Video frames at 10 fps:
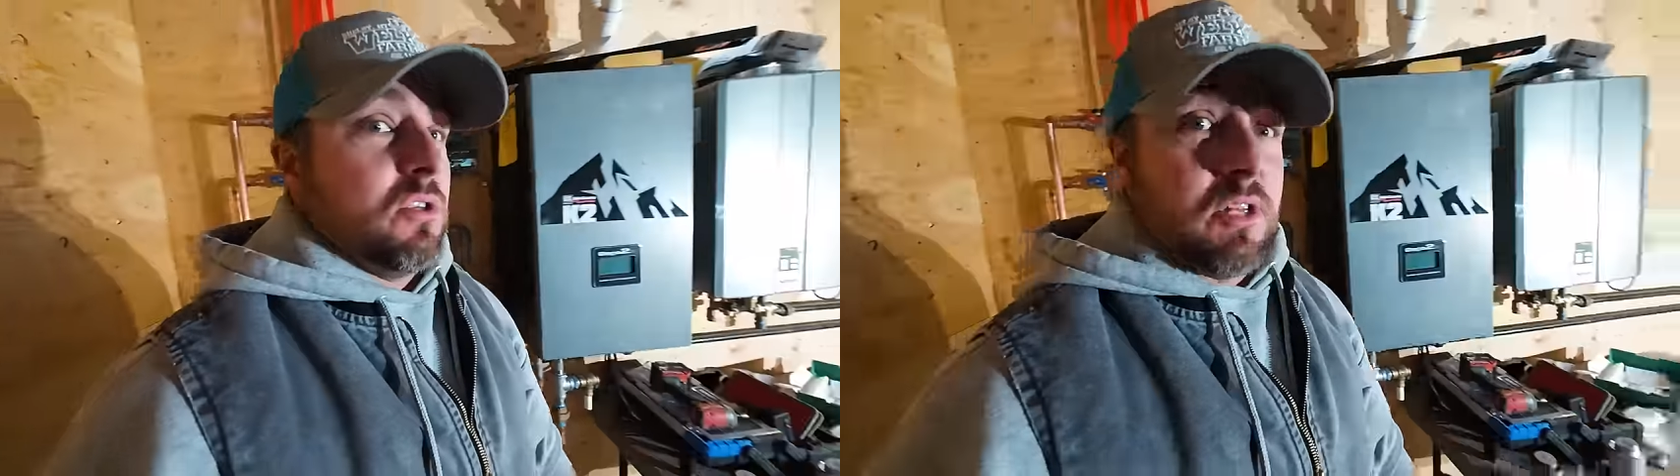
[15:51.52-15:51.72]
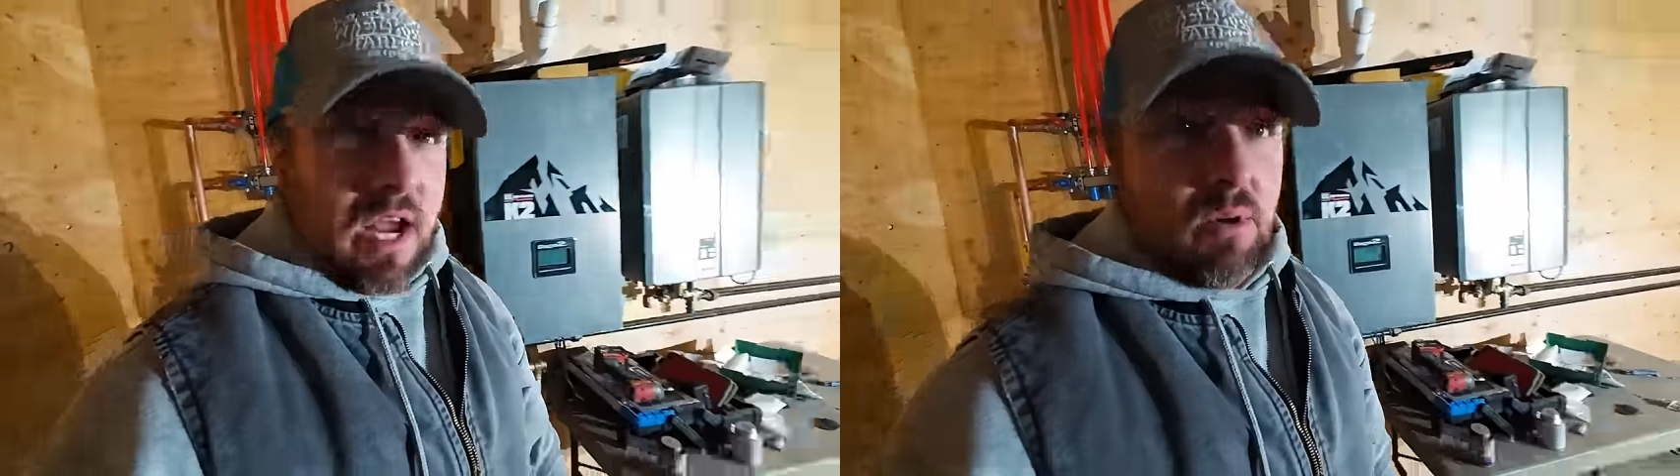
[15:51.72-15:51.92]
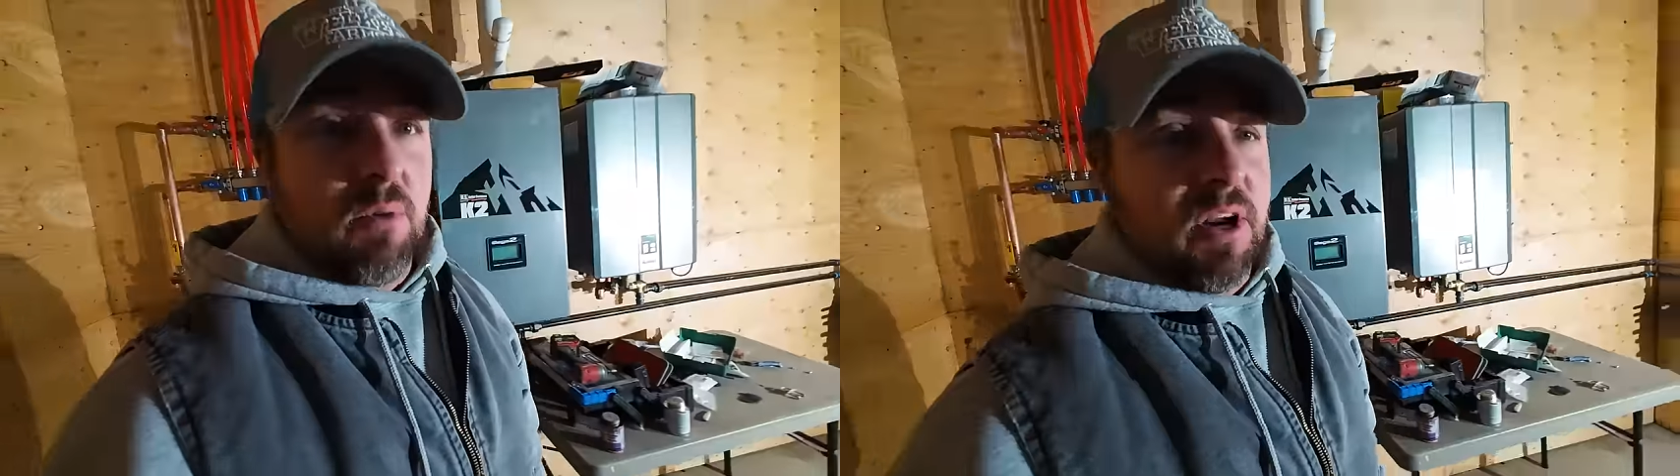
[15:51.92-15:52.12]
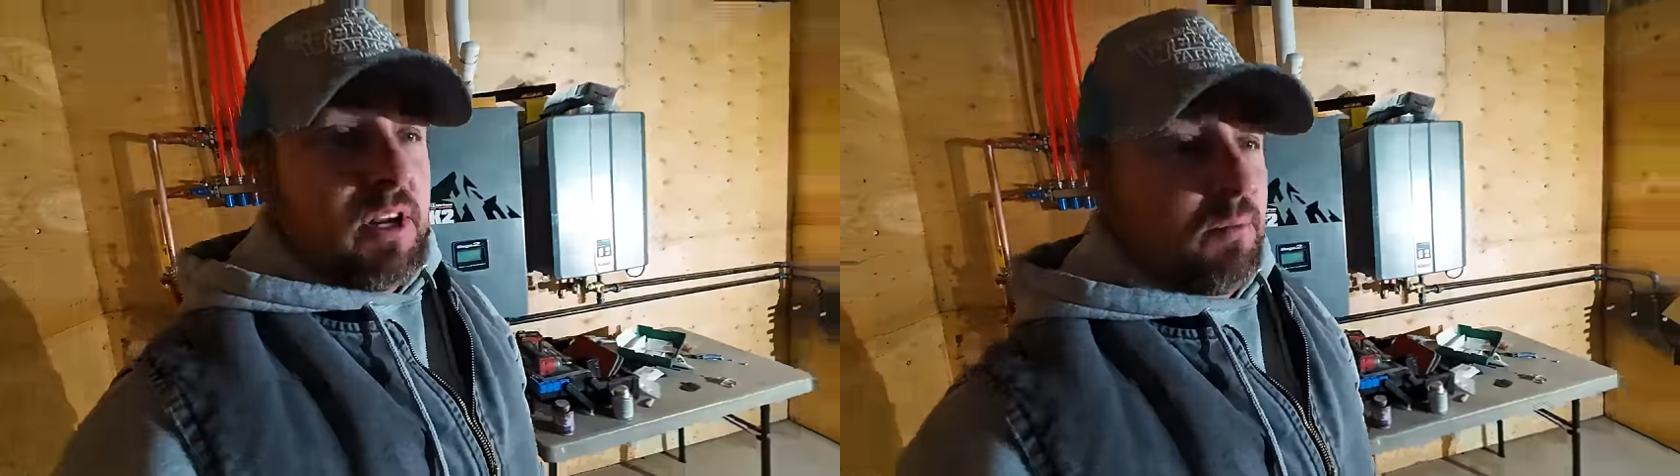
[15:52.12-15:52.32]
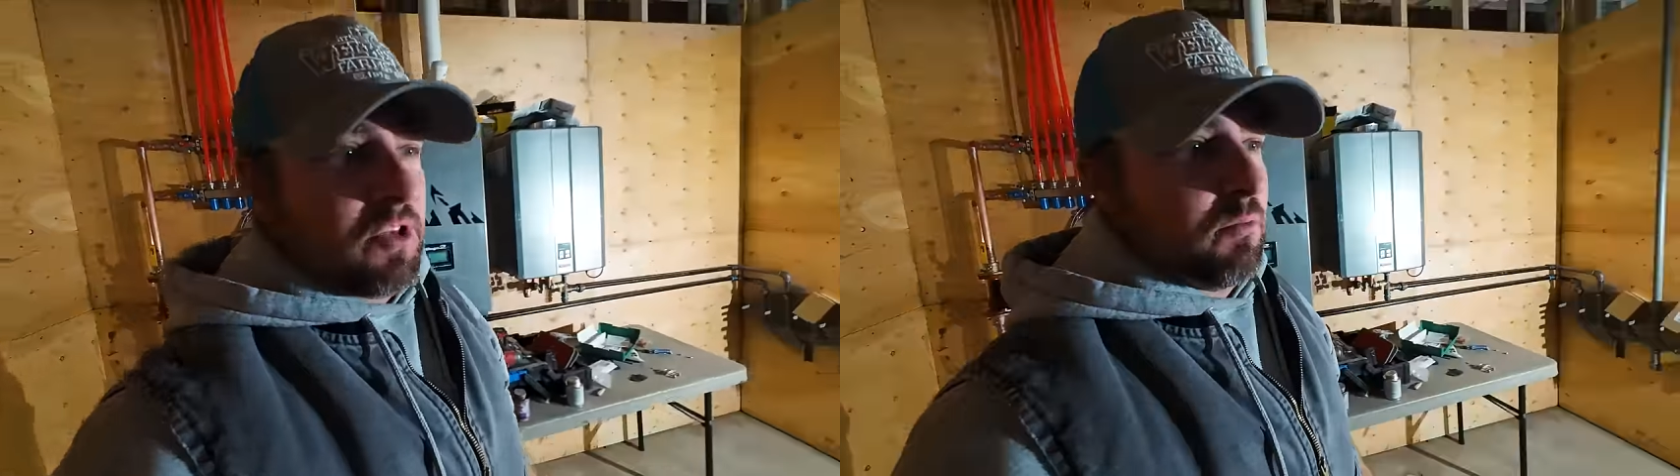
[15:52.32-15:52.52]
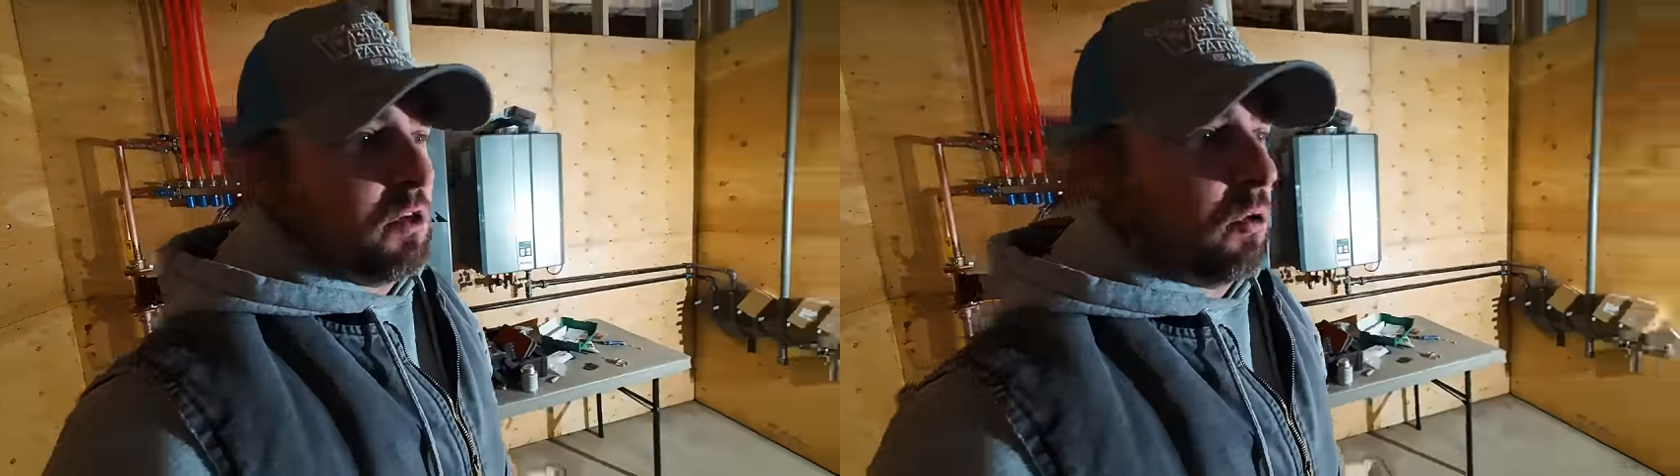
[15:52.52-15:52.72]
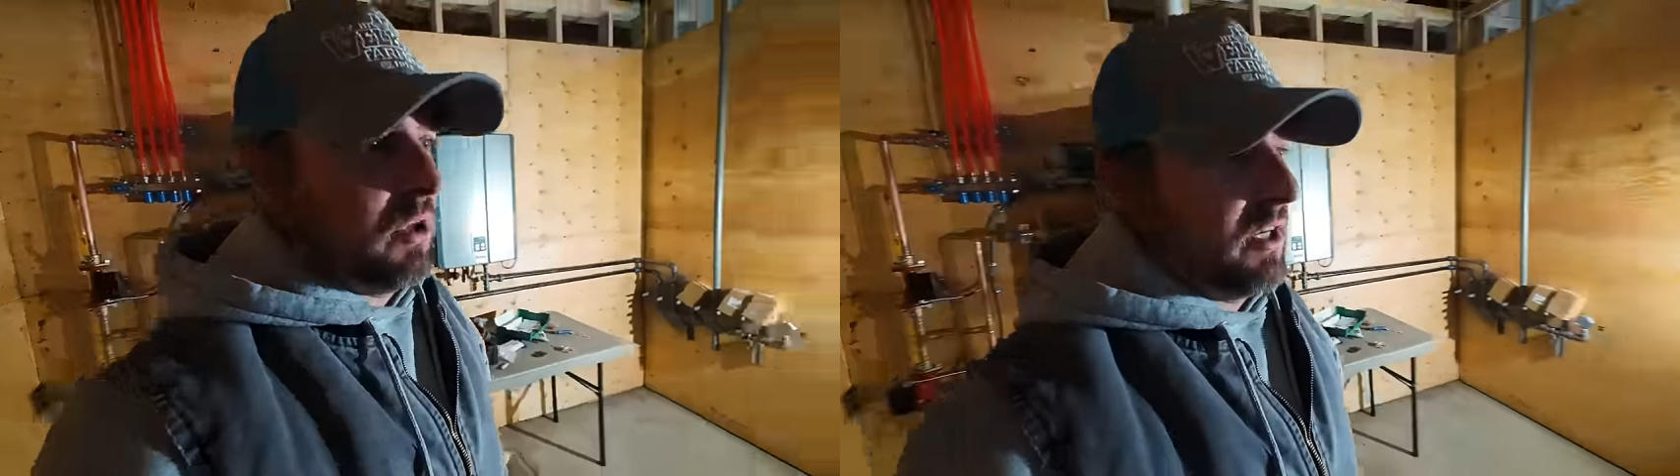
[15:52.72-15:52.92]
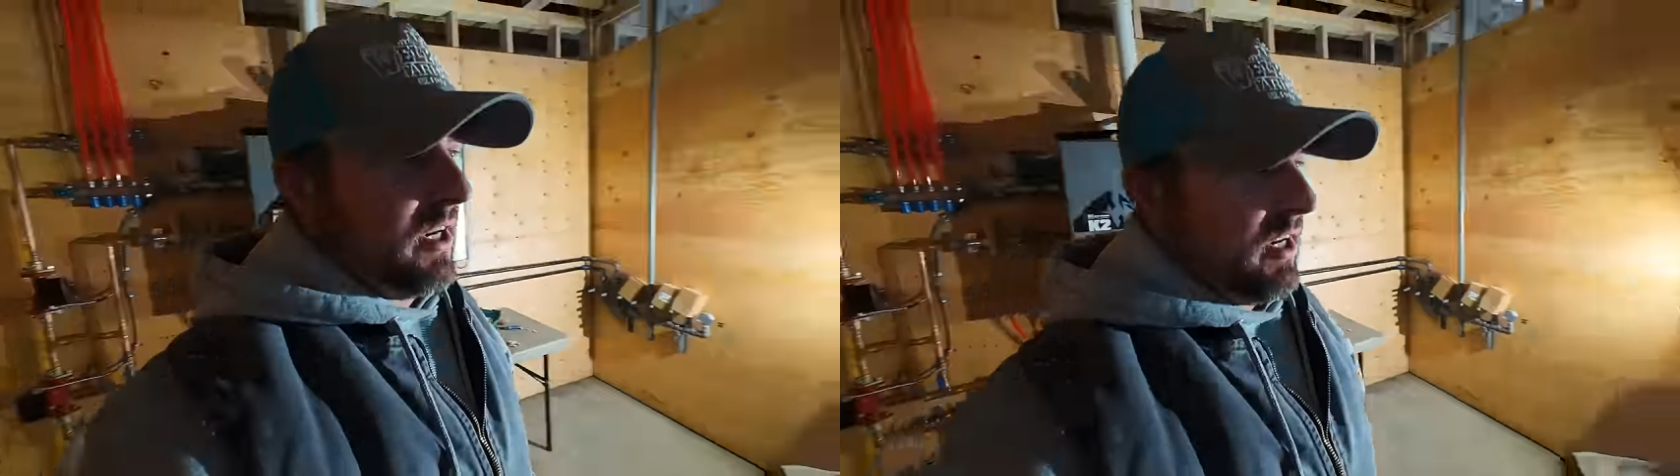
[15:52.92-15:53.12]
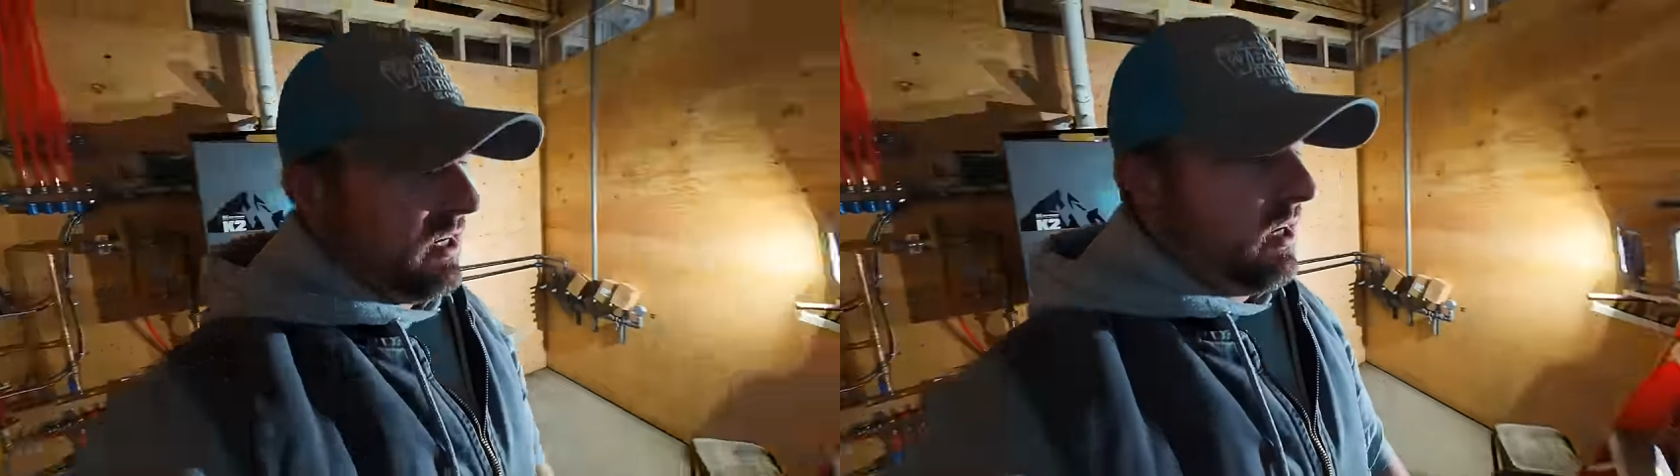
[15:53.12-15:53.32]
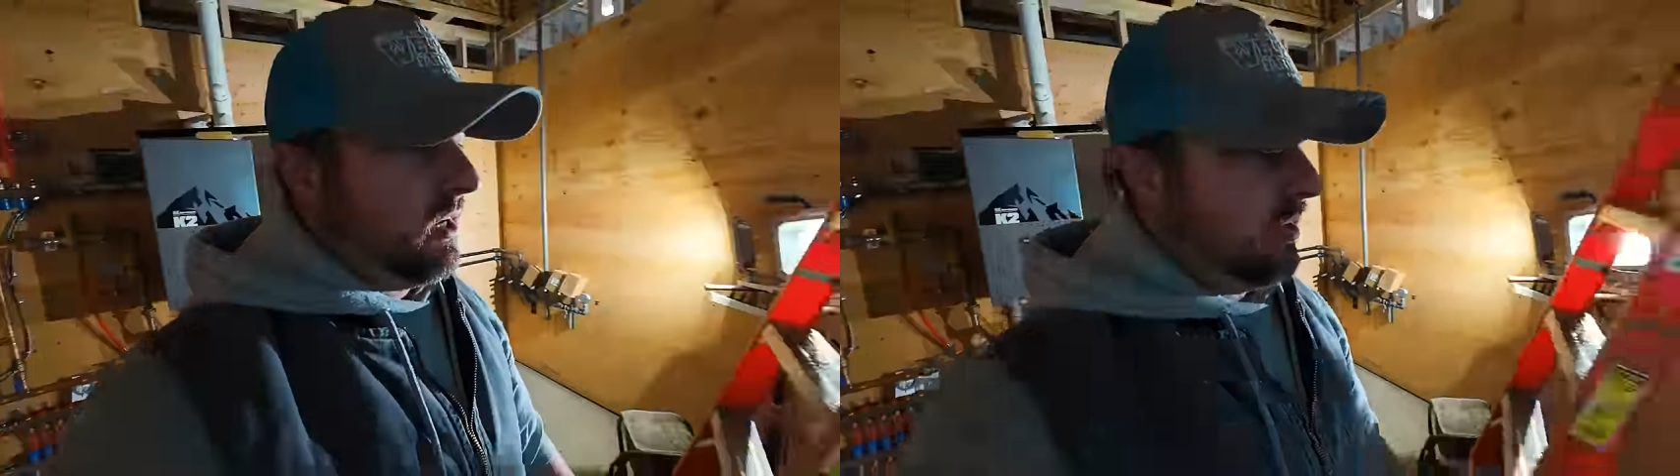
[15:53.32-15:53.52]
So now we're ready to put some coolant in
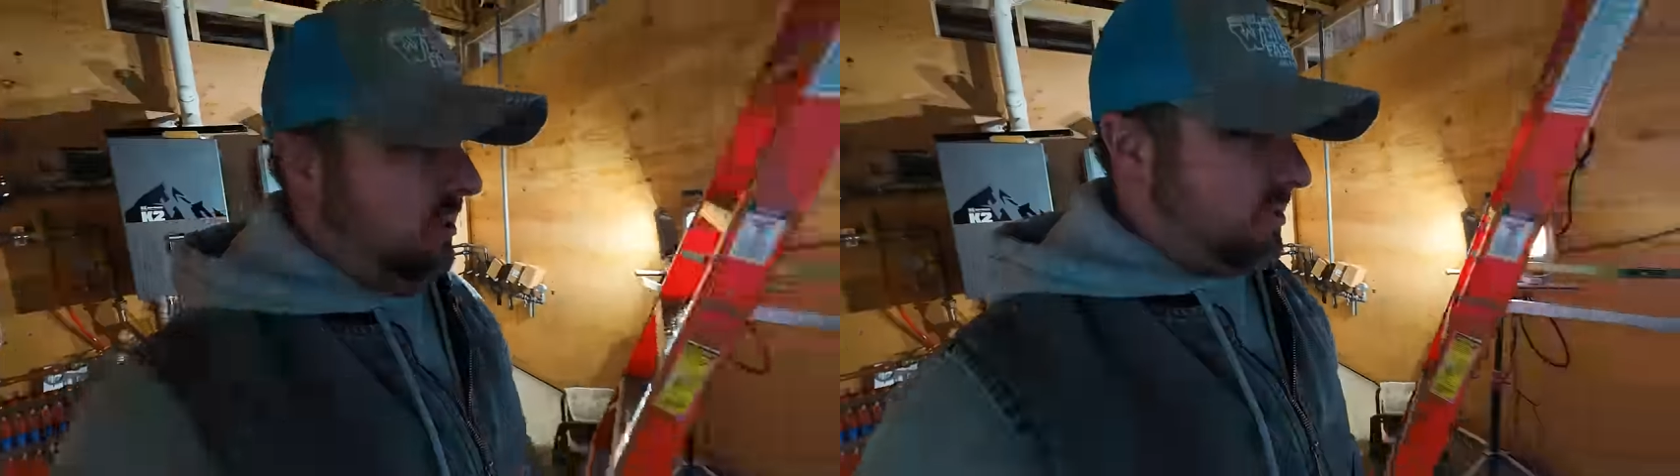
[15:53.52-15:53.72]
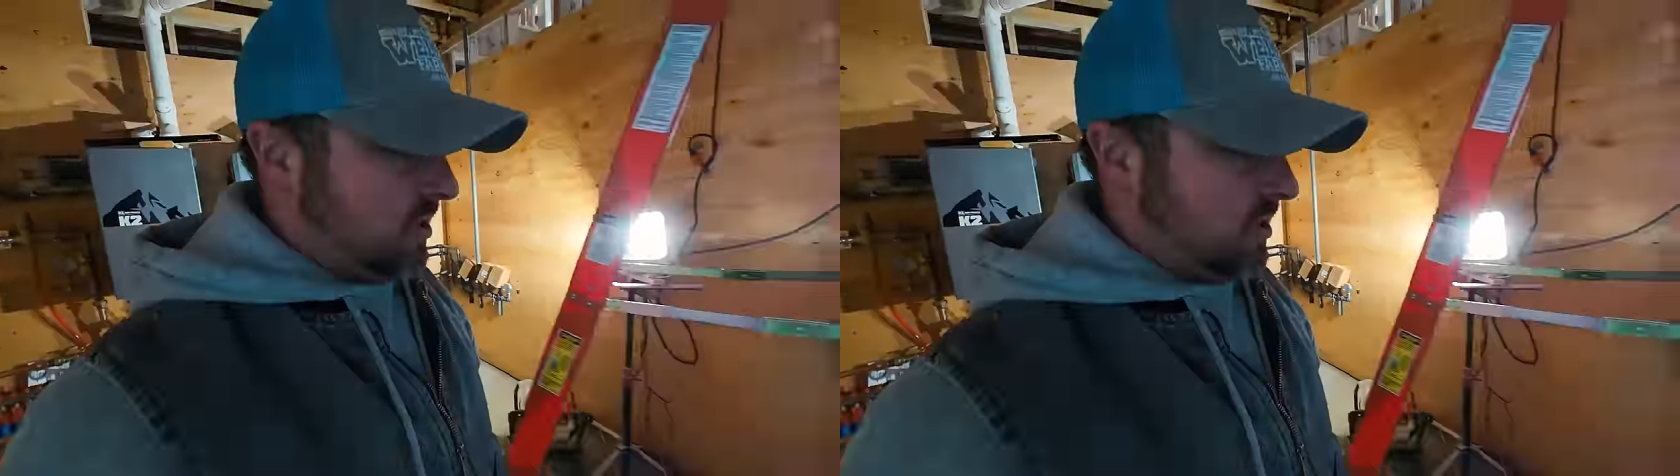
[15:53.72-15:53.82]
it.